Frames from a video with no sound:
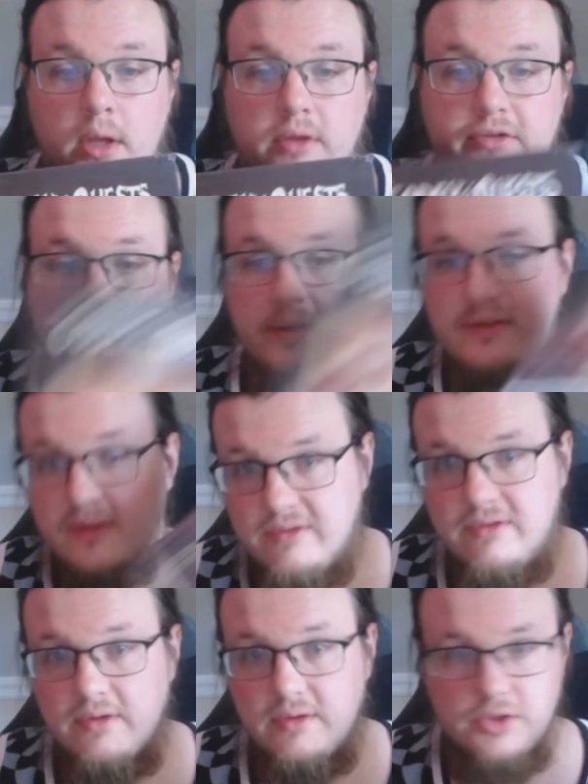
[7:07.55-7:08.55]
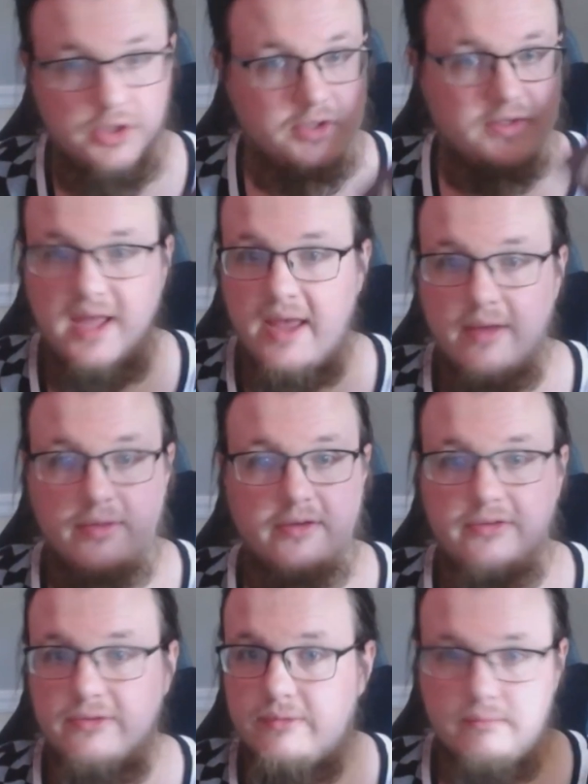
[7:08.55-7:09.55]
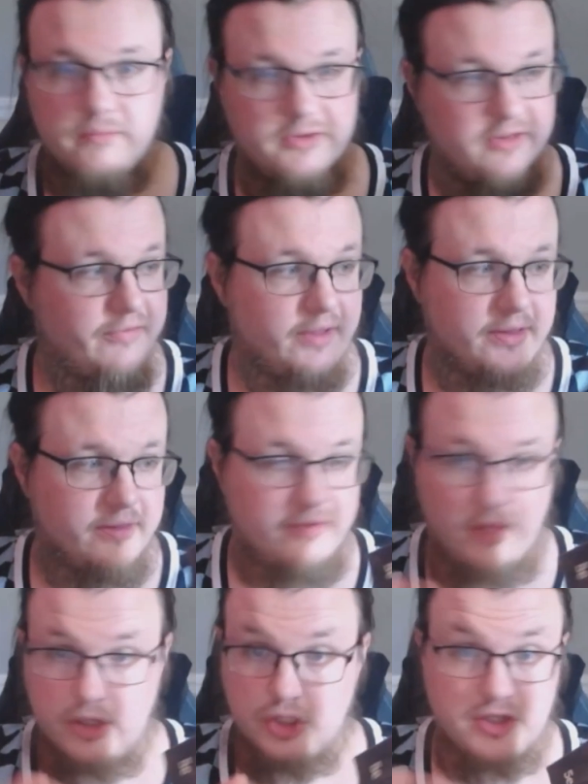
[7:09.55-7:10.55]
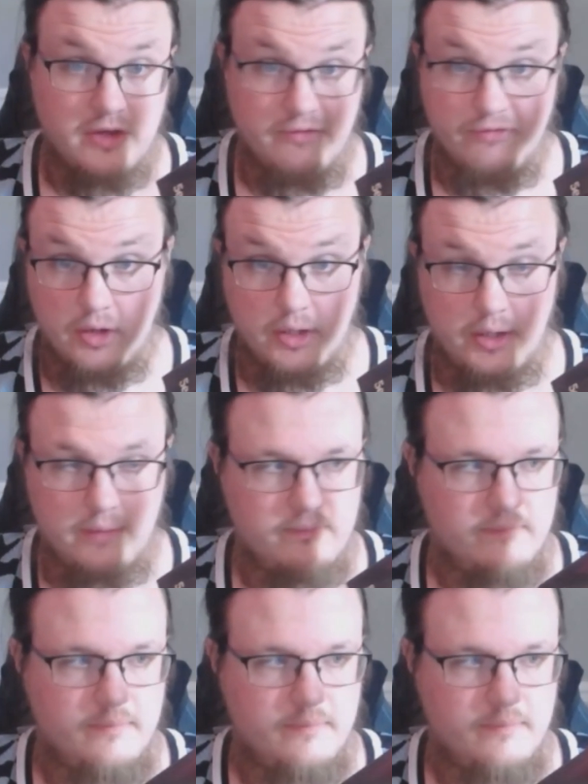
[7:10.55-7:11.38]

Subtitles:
So it's easy to just take this, stuff like this, and just convert it.